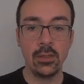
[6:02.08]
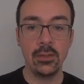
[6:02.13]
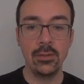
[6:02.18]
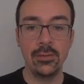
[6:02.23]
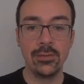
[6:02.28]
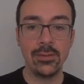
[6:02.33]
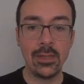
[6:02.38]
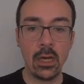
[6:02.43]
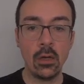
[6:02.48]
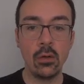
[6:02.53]

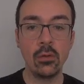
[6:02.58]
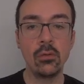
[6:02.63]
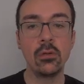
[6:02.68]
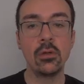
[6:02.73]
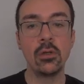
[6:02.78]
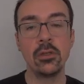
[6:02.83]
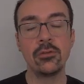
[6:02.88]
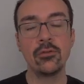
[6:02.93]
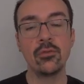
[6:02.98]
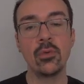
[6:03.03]
Now,
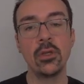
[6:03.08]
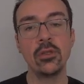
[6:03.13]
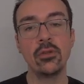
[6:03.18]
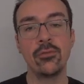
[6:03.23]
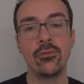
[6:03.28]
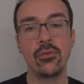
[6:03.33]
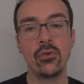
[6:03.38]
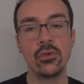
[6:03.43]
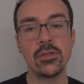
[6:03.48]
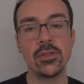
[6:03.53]
let's write the
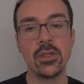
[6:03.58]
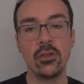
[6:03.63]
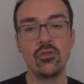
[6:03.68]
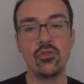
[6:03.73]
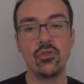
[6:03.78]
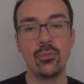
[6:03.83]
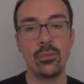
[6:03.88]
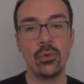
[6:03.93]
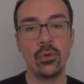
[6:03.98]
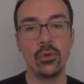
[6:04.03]
first
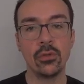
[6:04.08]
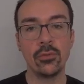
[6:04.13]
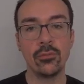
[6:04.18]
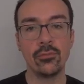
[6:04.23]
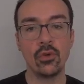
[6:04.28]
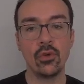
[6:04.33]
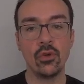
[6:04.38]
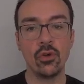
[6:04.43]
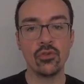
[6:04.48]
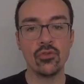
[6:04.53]
entry point of the
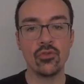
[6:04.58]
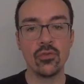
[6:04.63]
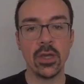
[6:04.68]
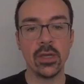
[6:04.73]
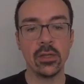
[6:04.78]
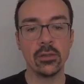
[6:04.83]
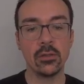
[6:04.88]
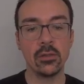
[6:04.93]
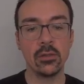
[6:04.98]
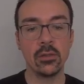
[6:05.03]
contract.